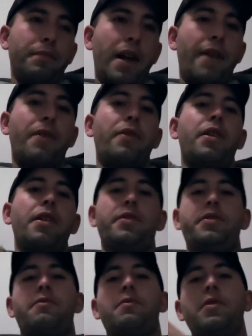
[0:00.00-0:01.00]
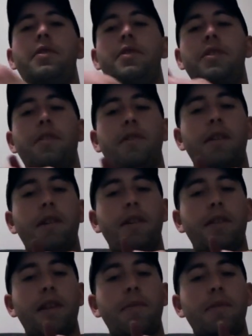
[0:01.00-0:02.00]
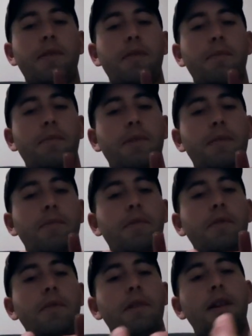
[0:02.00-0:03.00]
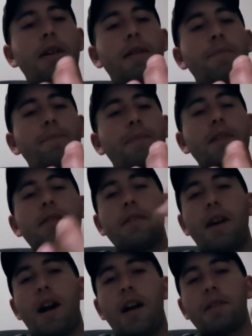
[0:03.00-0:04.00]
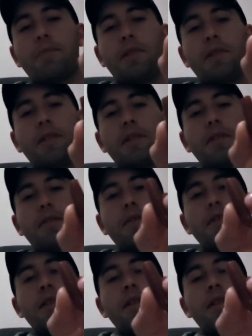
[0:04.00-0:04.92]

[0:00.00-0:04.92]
have every color in the world, so I like to keep it simple. This is an oxblood color.